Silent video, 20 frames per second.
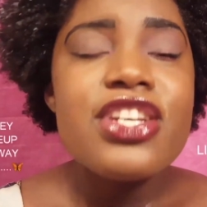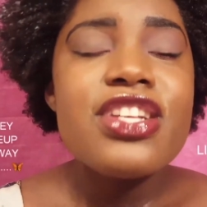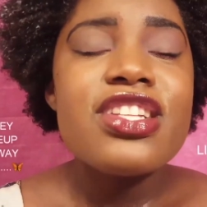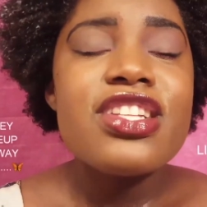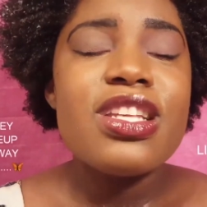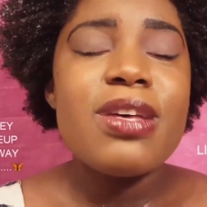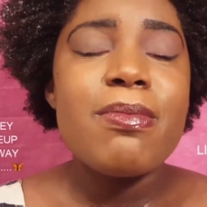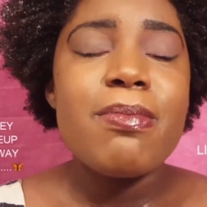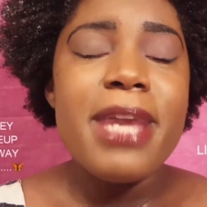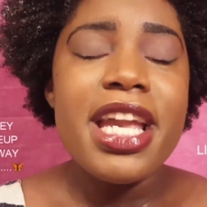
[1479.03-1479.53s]

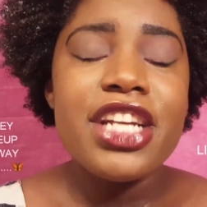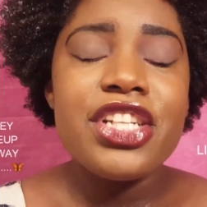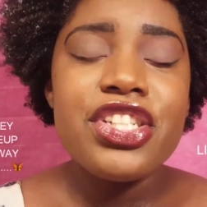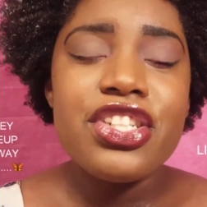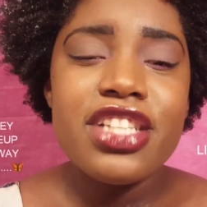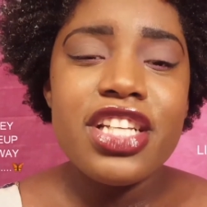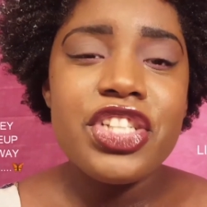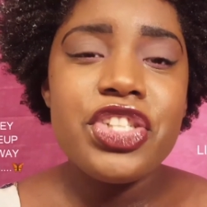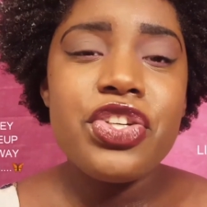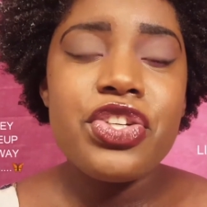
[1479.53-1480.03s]
So make
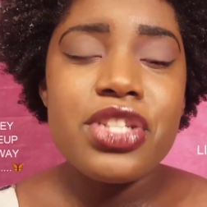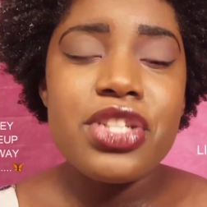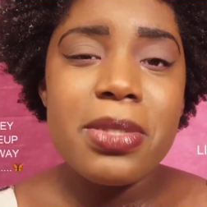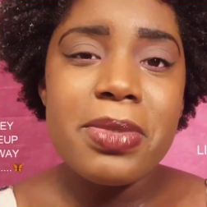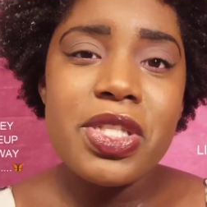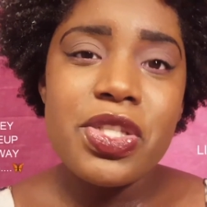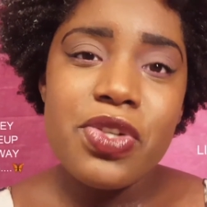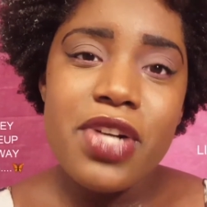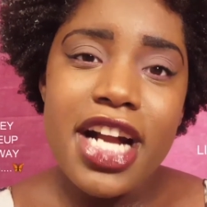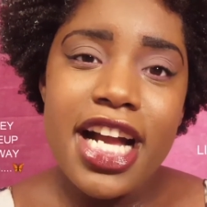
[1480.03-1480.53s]
sure that you're
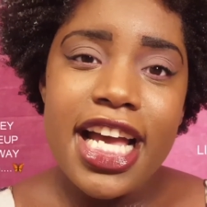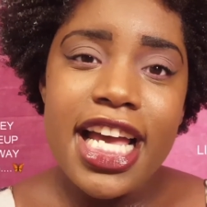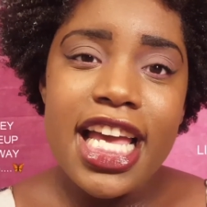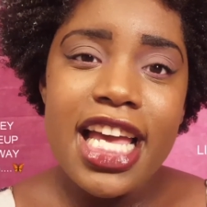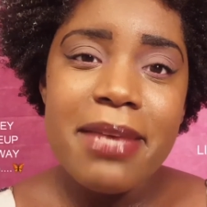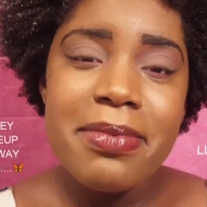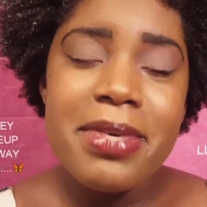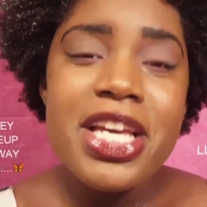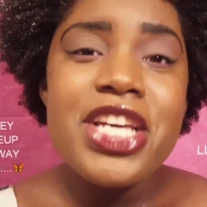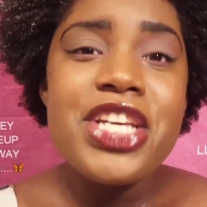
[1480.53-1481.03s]

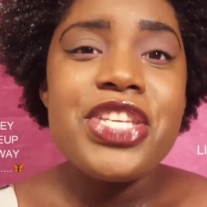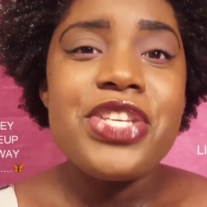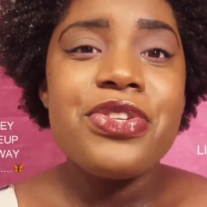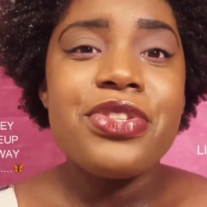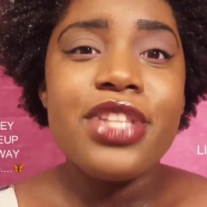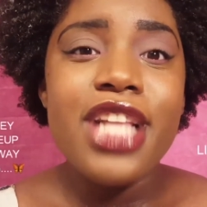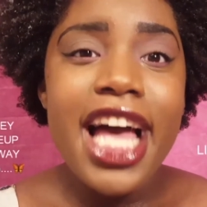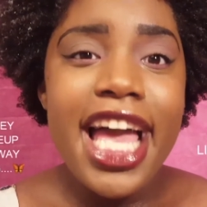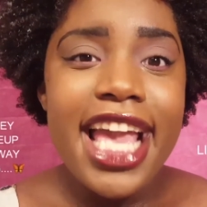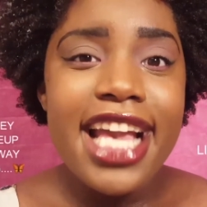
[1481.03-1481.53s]
subscribed, you
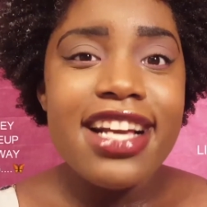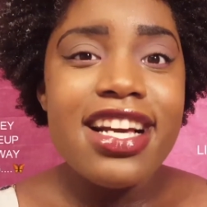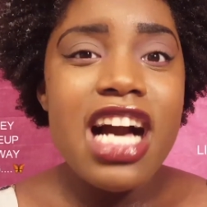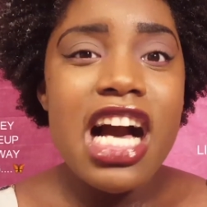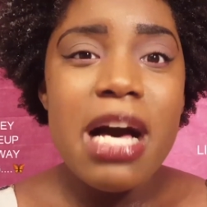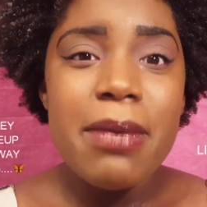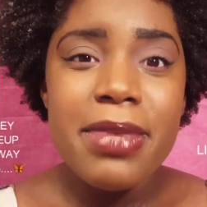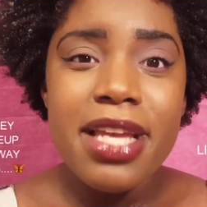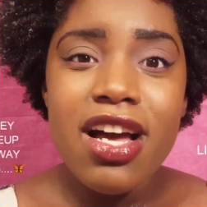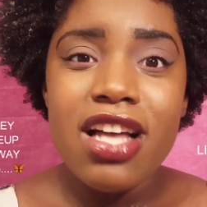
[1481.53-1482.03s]
like,
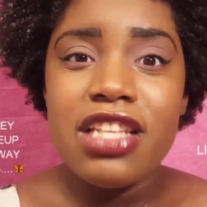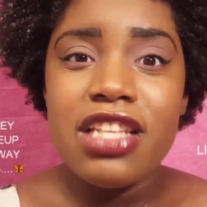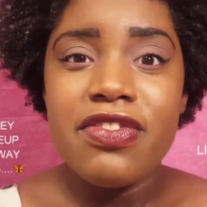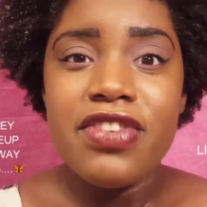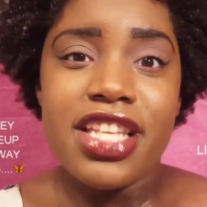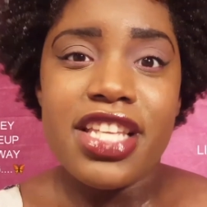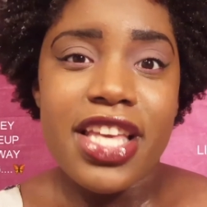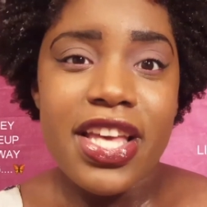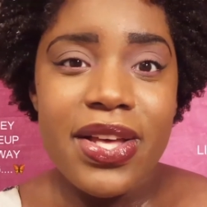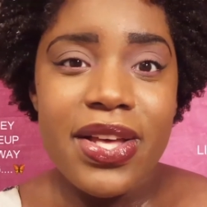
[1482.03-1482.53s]
comment on the
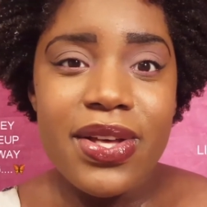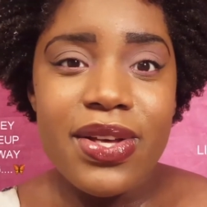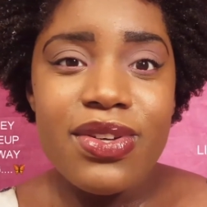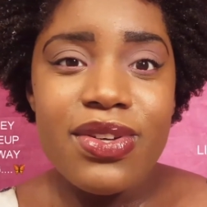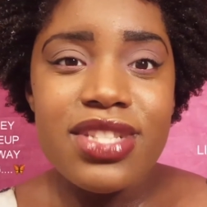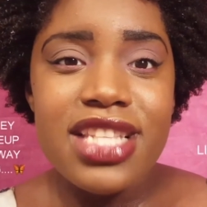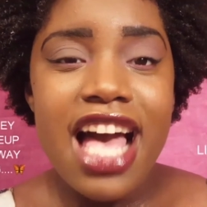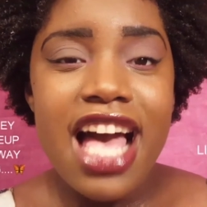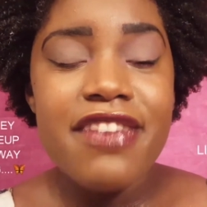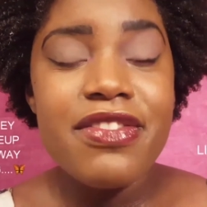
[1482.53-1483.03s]

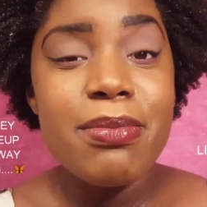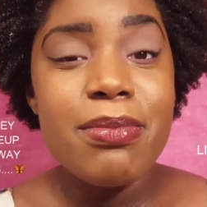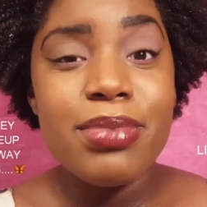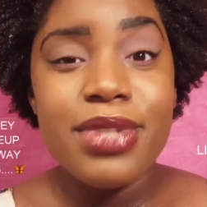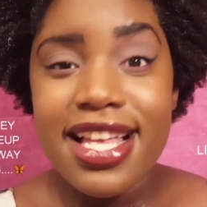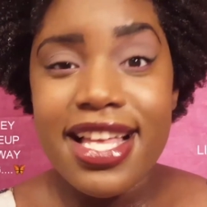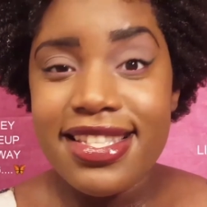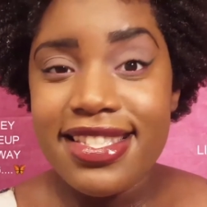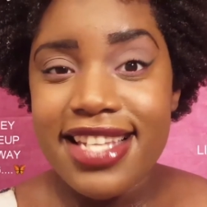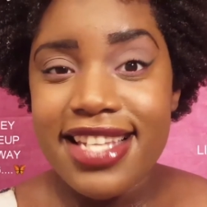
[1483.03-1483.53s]
videos. Have a
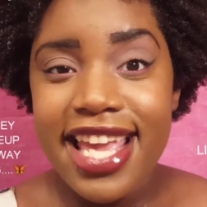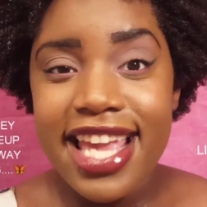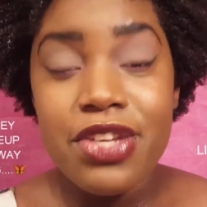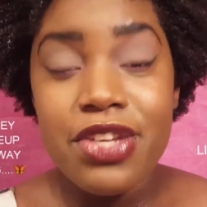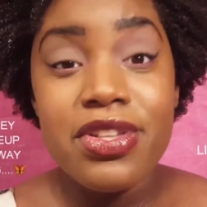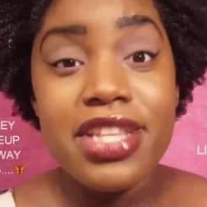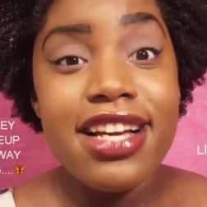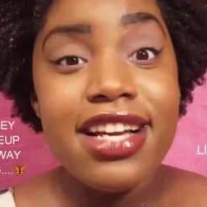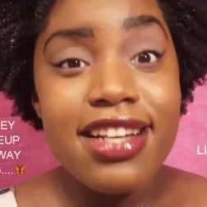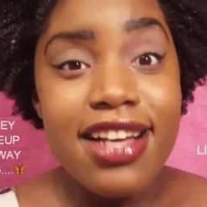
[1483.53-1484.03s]
blessed day.
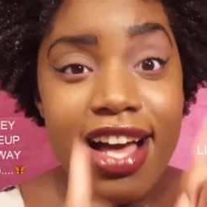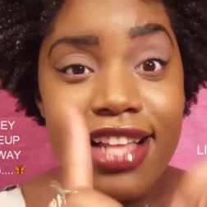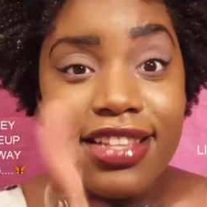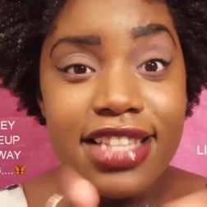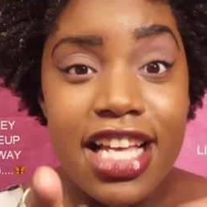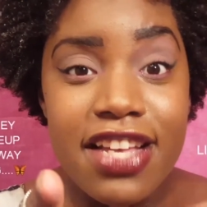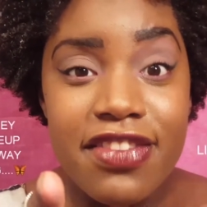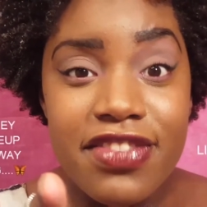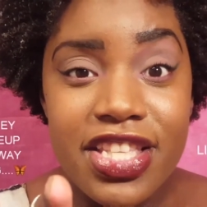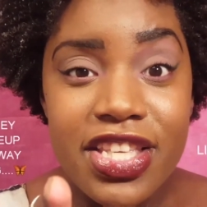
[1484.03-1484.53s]
Know that God
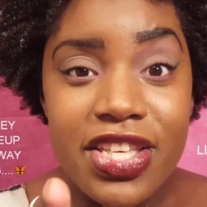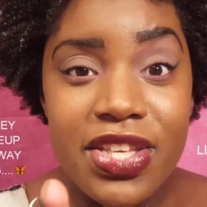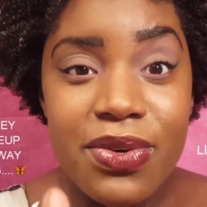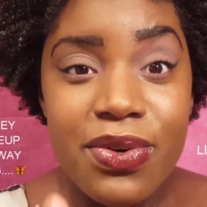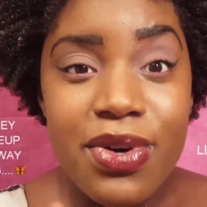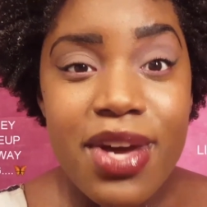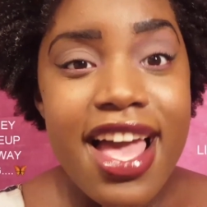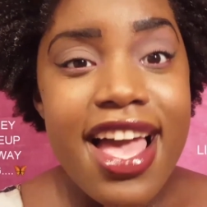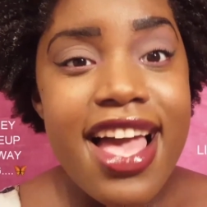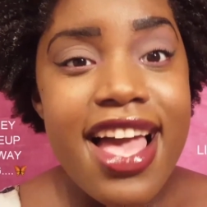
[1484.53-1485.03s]
loves
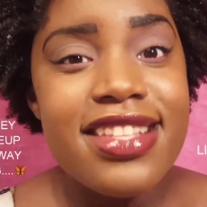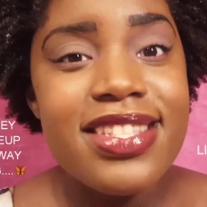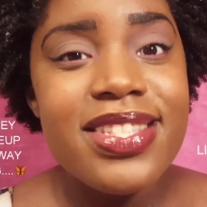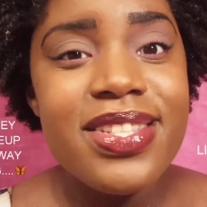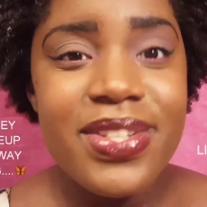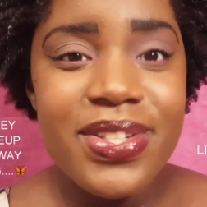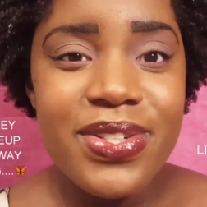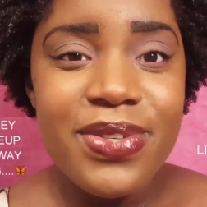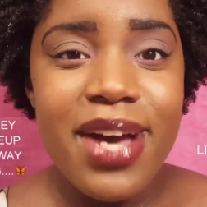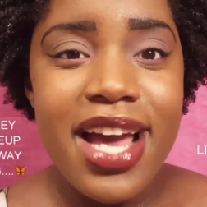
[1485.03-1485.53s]
you and
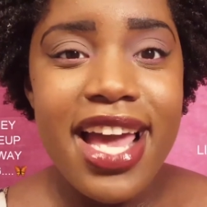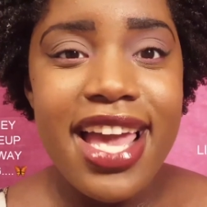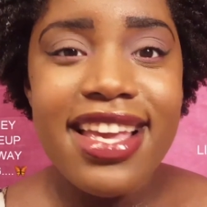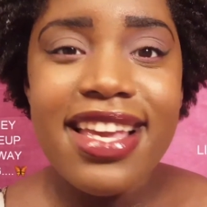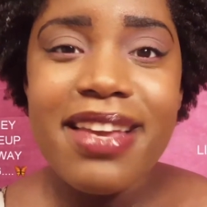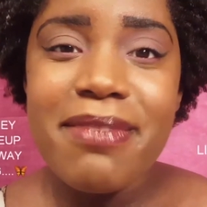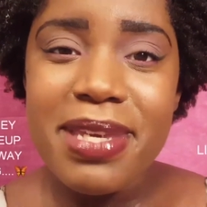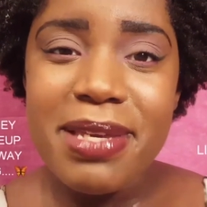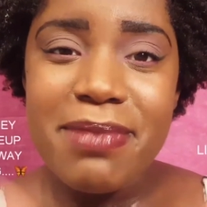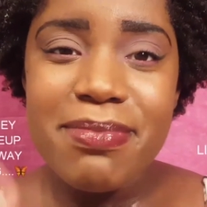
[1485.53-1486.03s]
so do I.
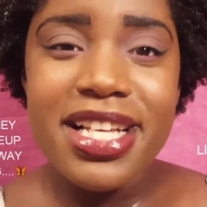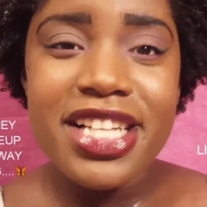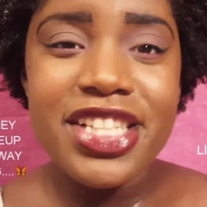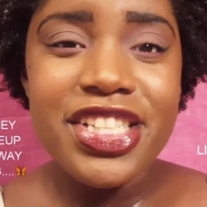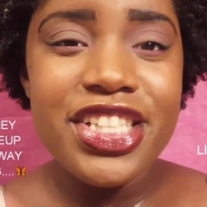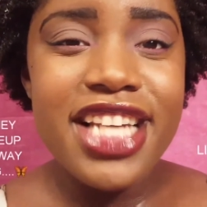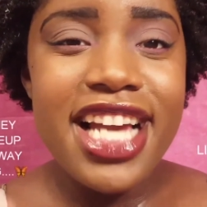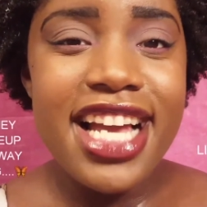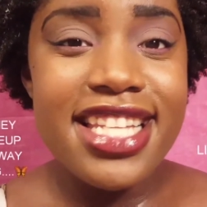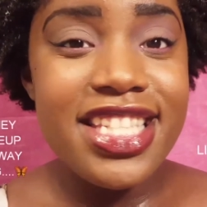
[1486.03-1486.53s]
Be
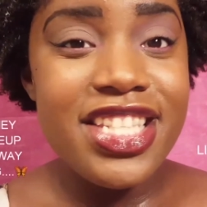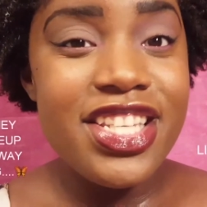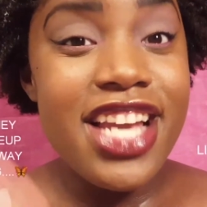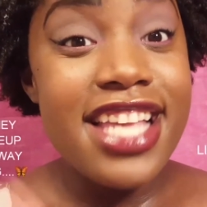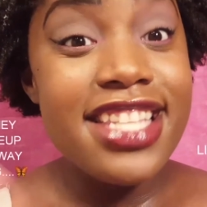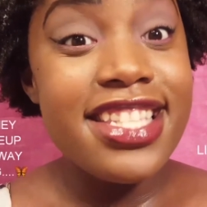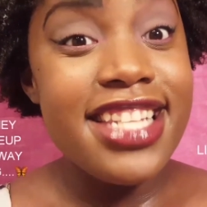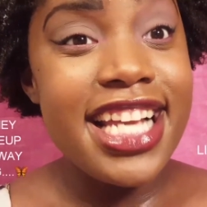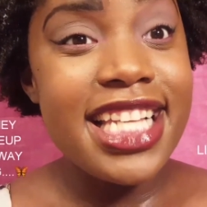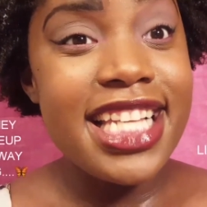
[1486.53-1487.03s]
blessed you guys. See you
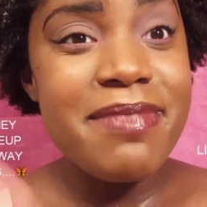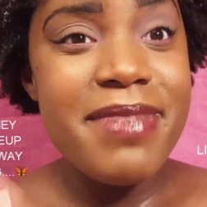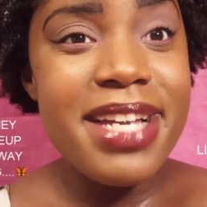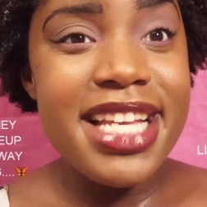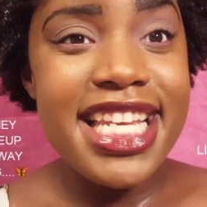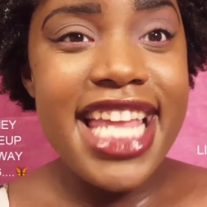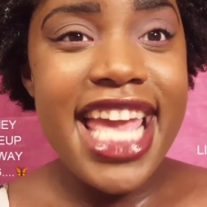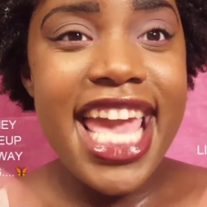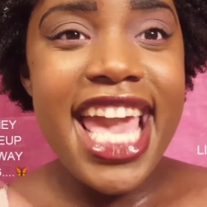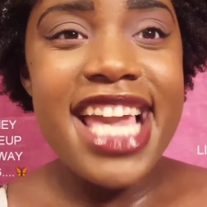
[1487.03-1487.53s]
guys next
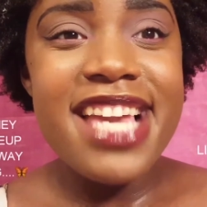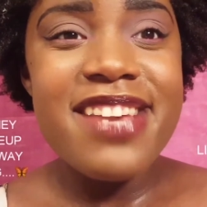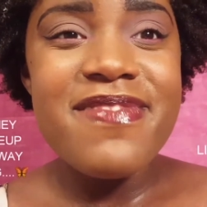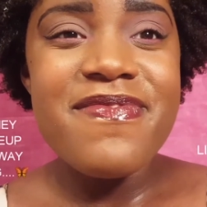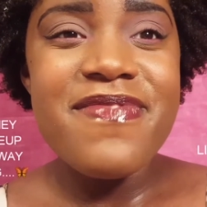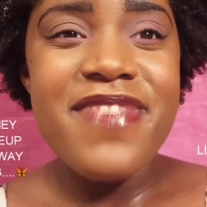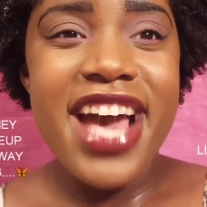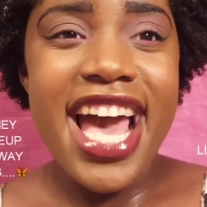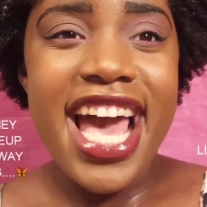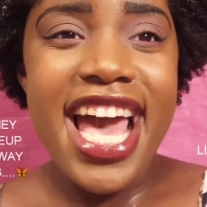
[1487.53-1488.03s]
Monday.
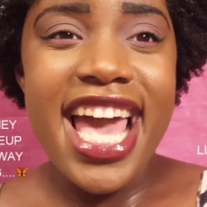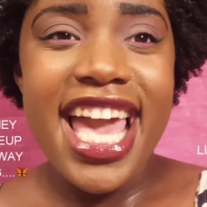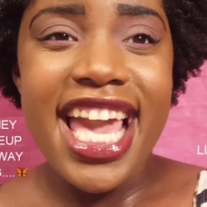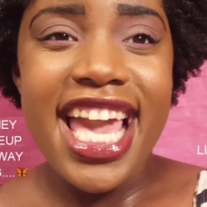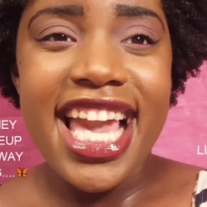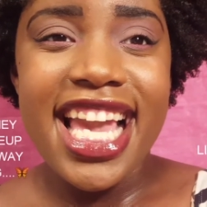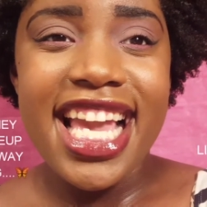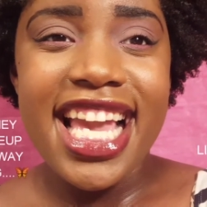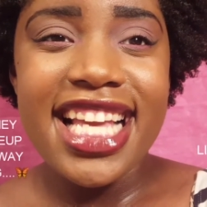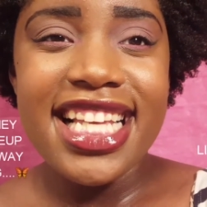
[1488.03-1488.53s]

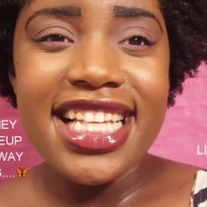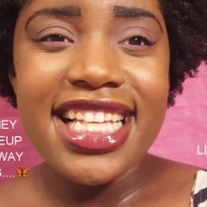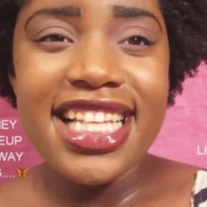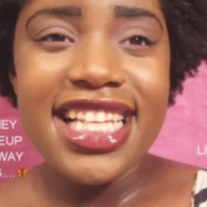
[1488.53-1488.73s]
Bye.